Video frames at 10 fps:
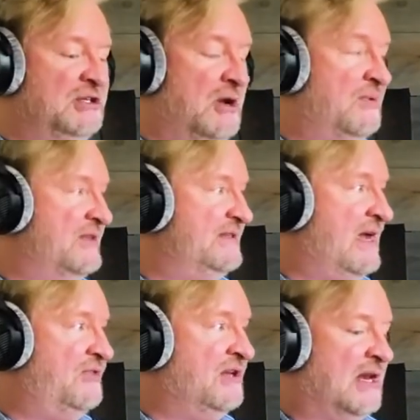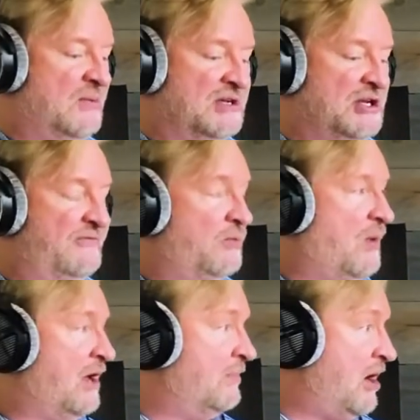in the South, you got to watch out for
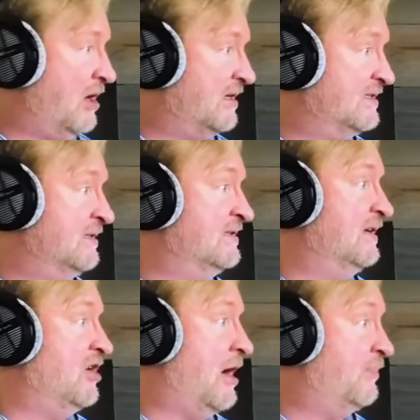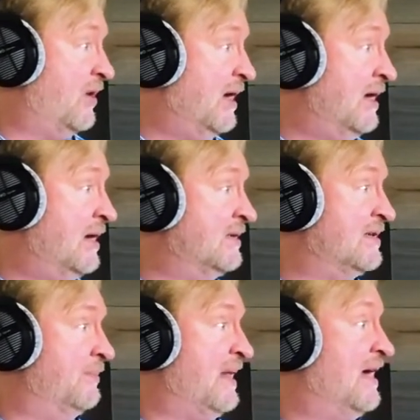water moccasins and copperheads
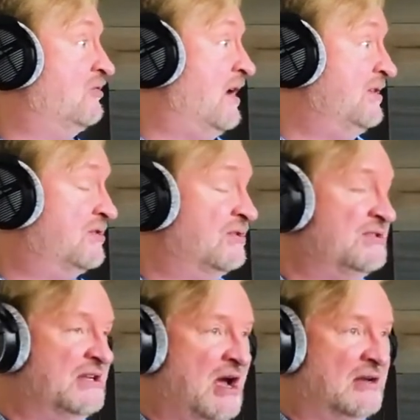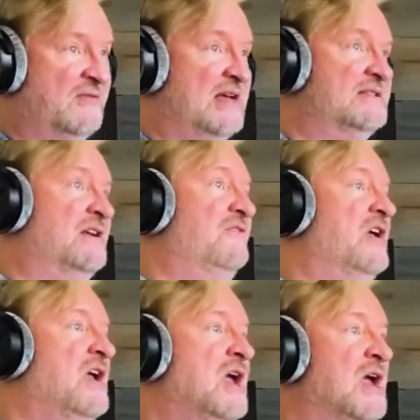and black racers and all of that stuff.
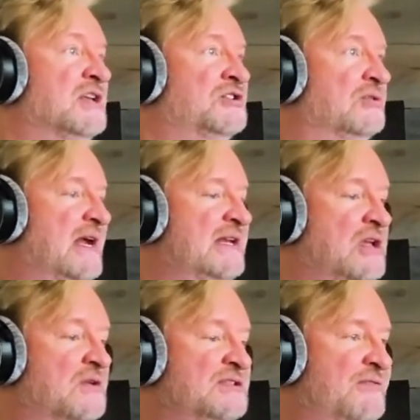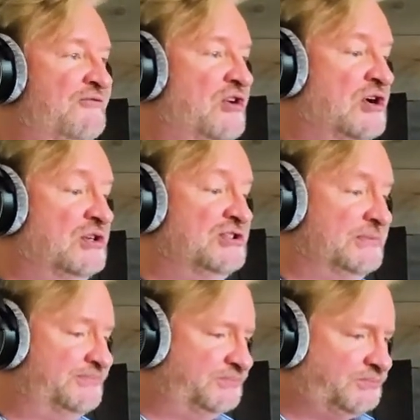So Lady goes in first.
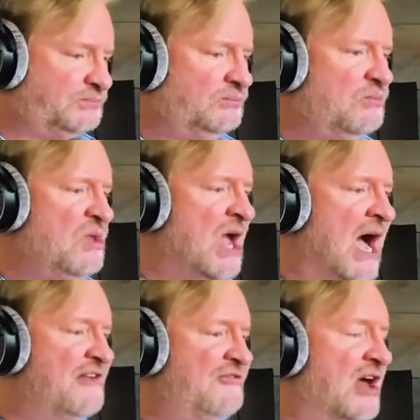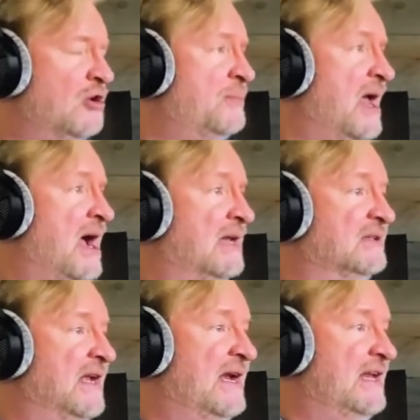I follow behind
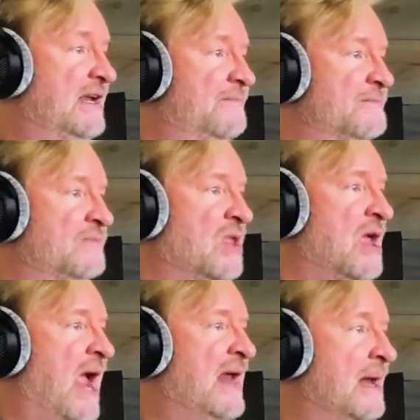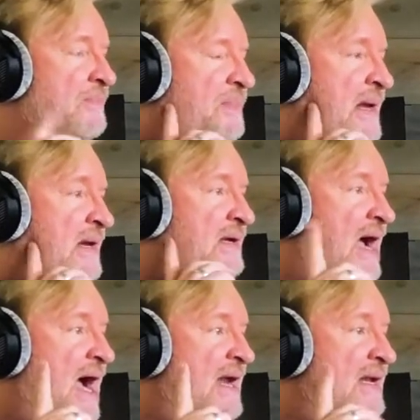Lady, and I'm being
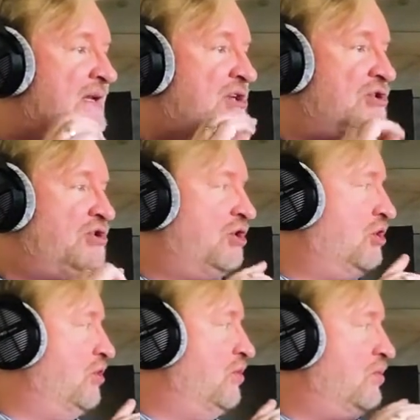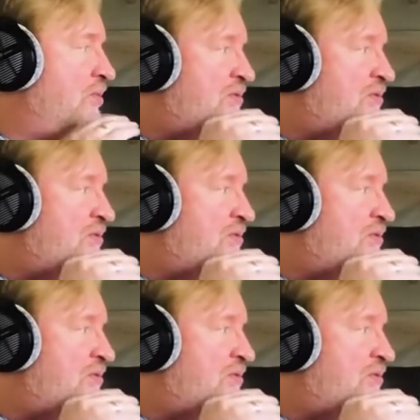guided to,